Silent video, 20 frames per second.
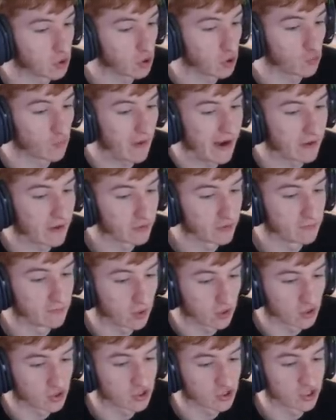around the
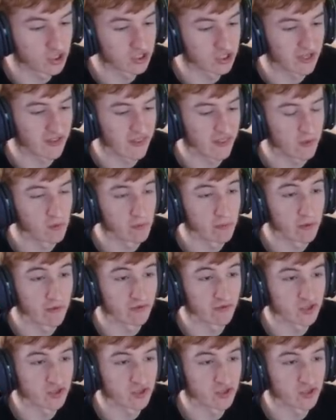monitors and then we'll move on